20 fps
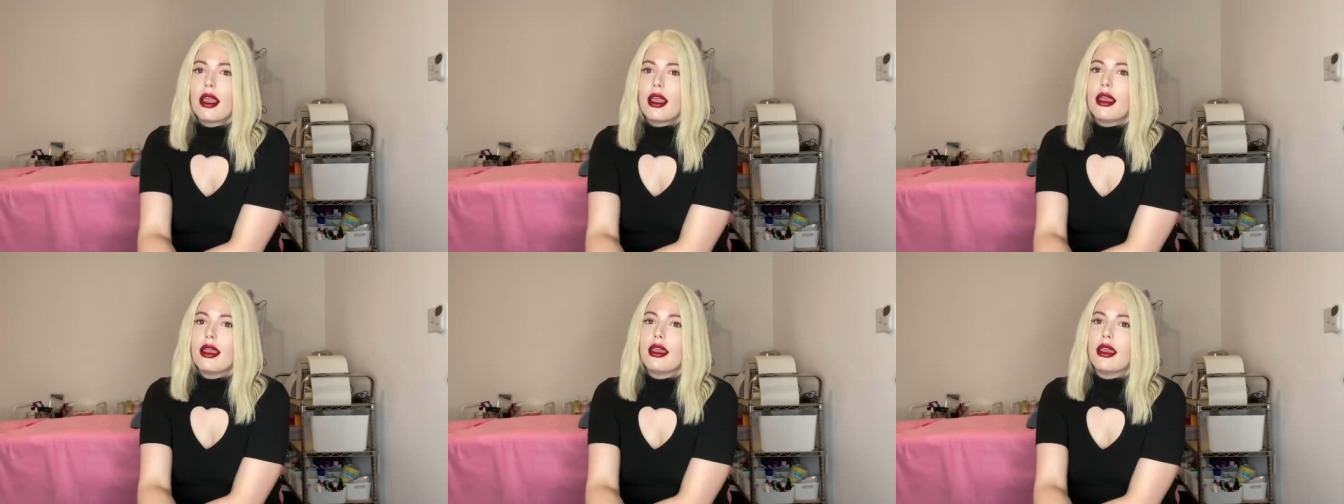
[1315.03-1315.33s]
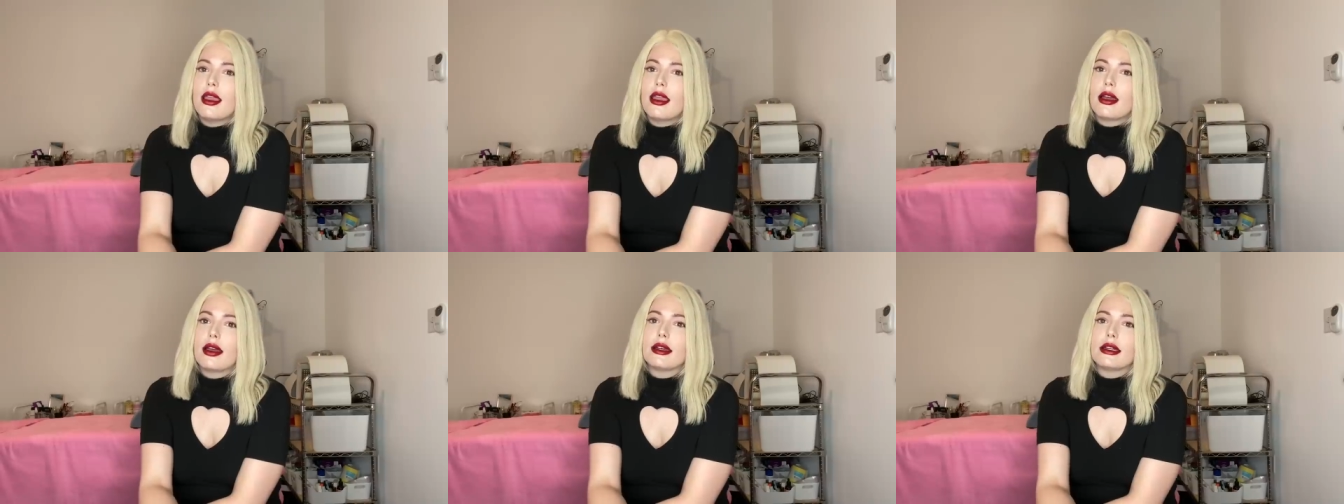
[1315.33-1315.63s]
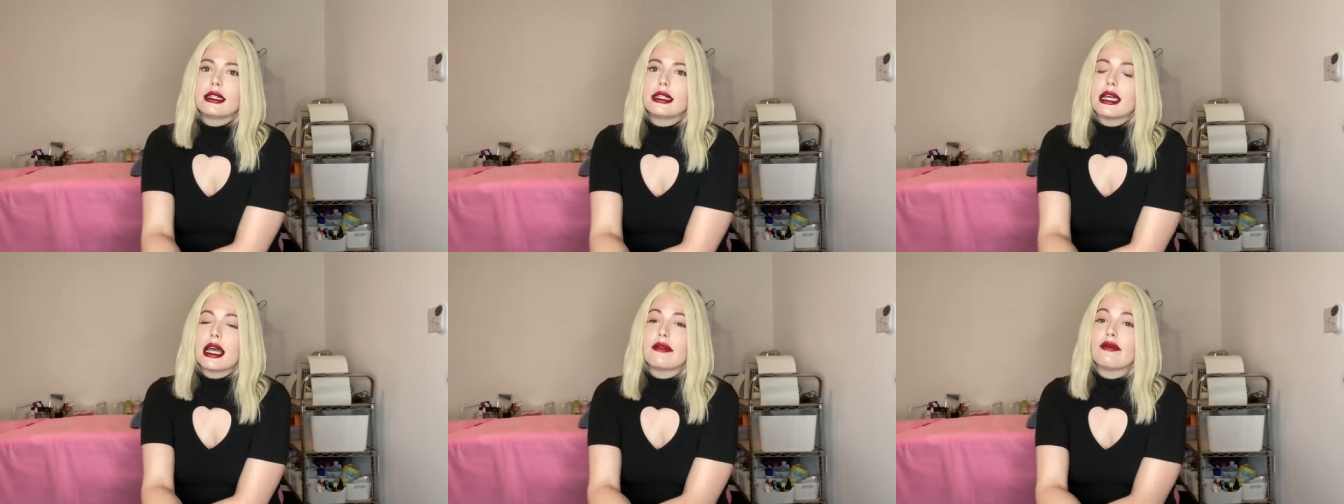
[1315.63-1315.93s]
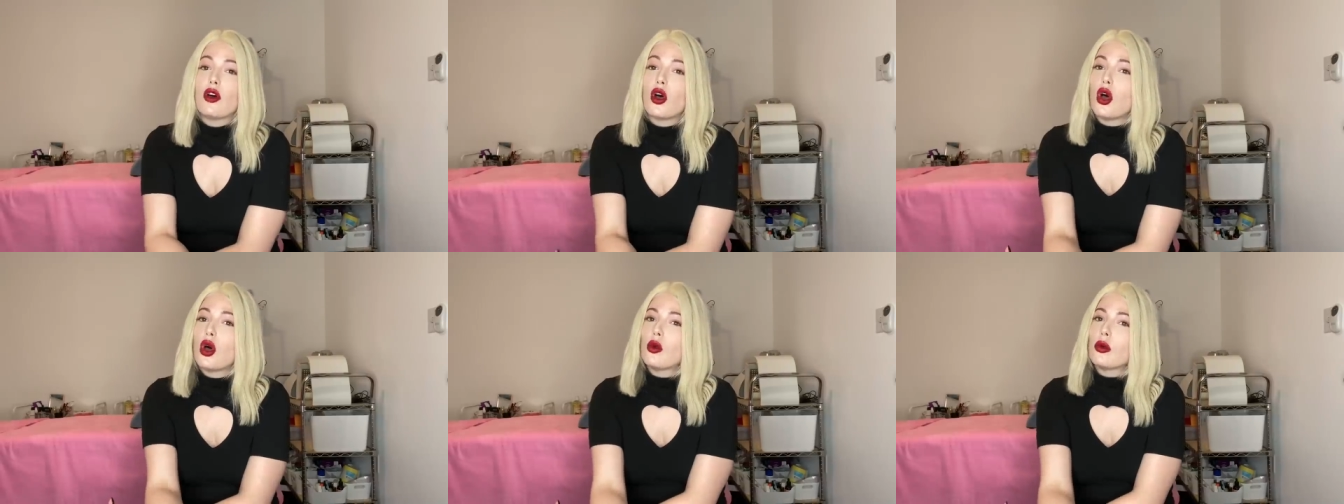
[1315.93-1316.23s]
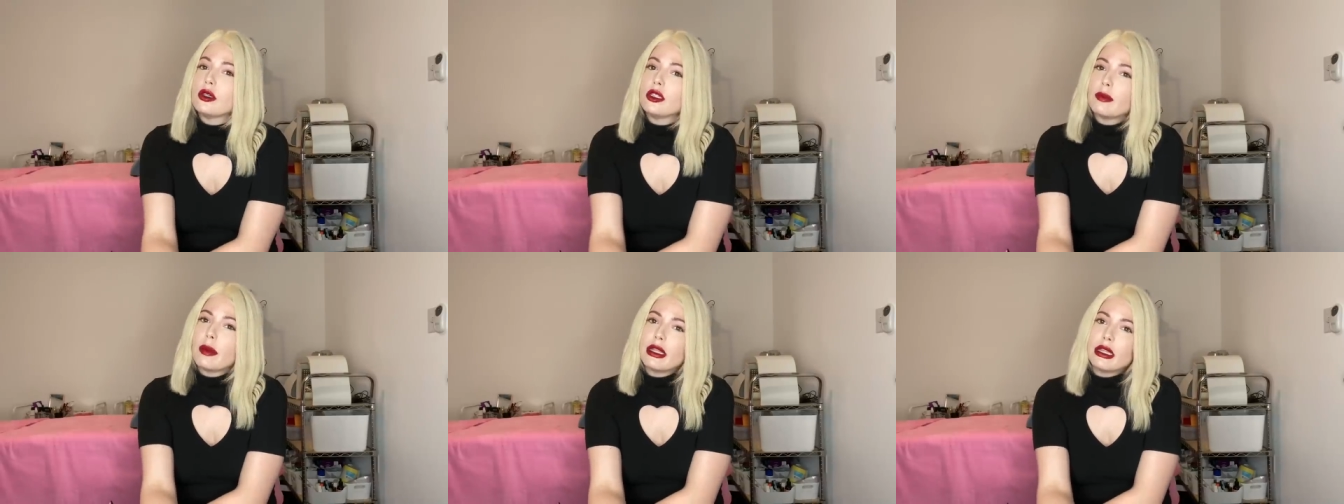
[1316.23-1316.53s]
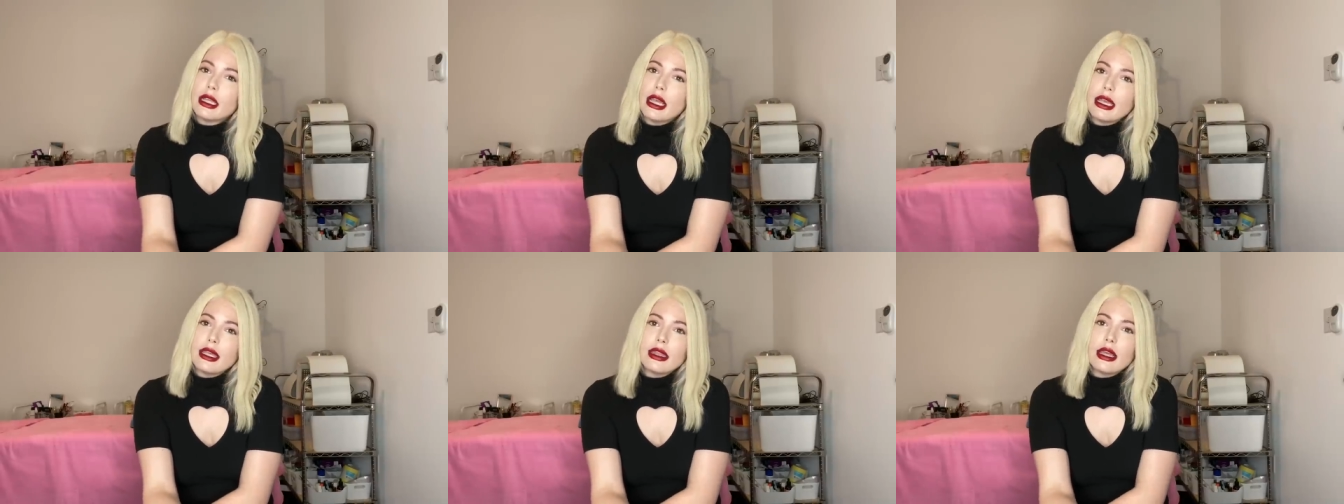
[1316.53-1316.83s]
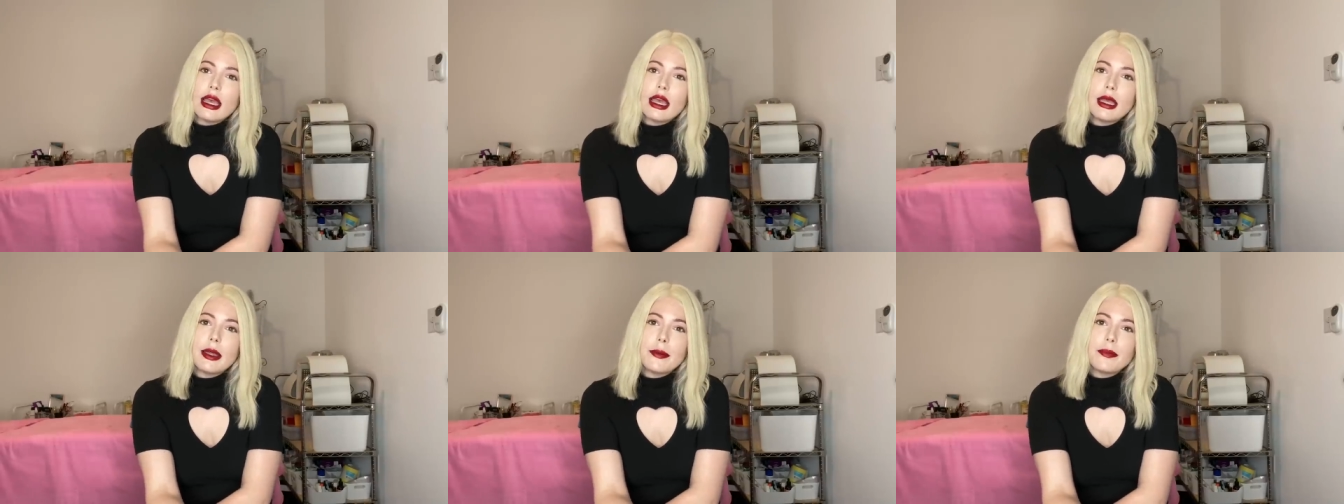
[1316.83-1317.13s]
and i've always been like
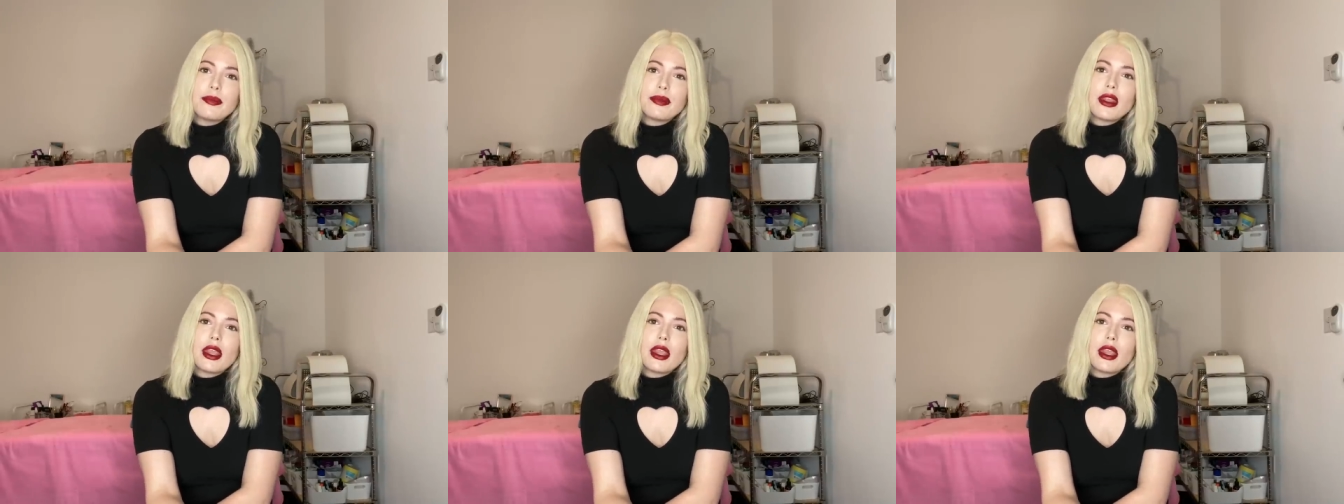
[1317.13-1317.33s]
that